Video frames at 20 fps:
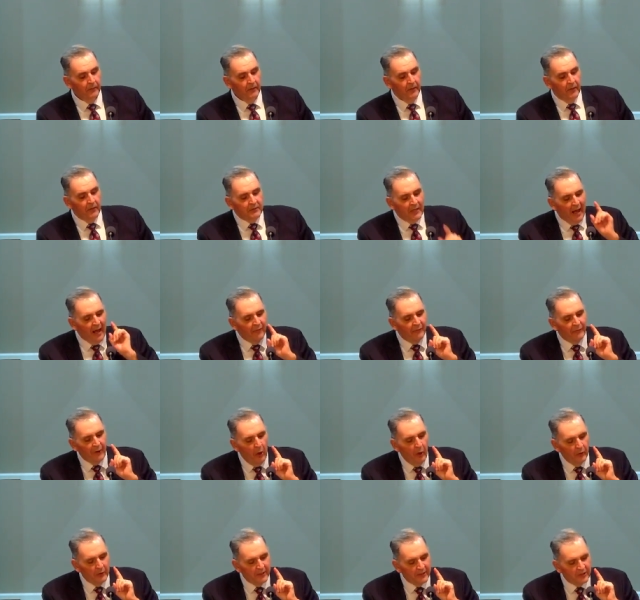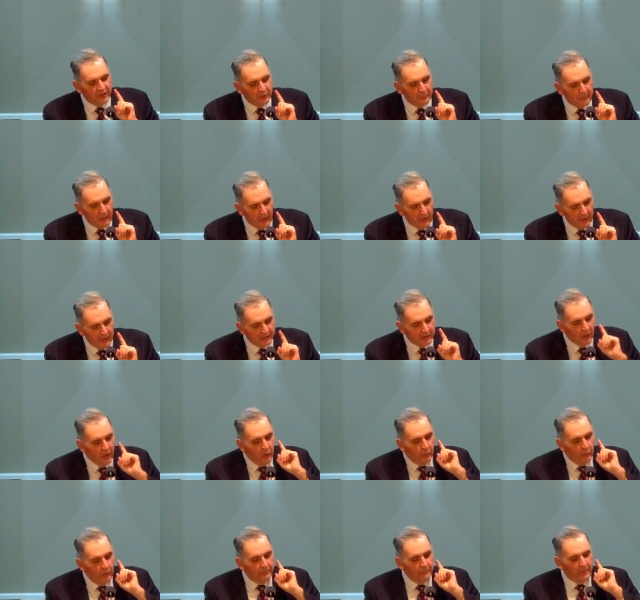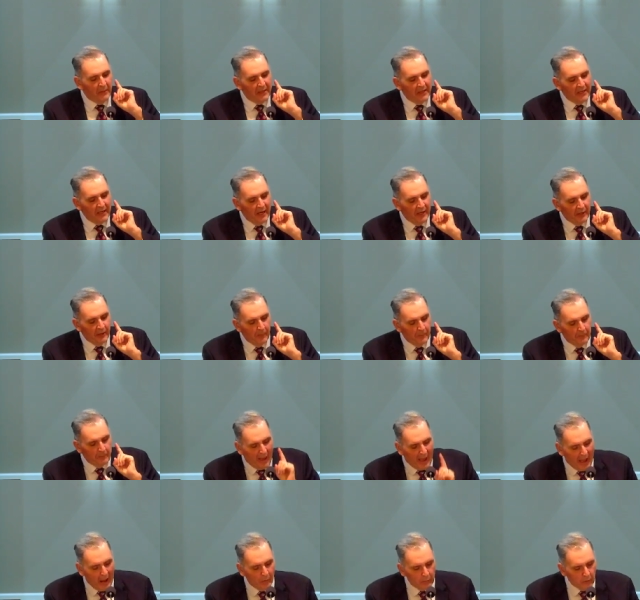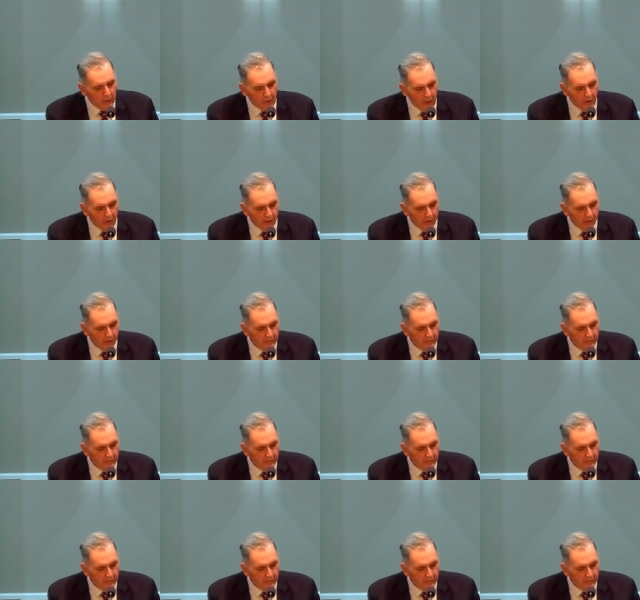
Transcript: God the Holy Spirit would be an empowerer,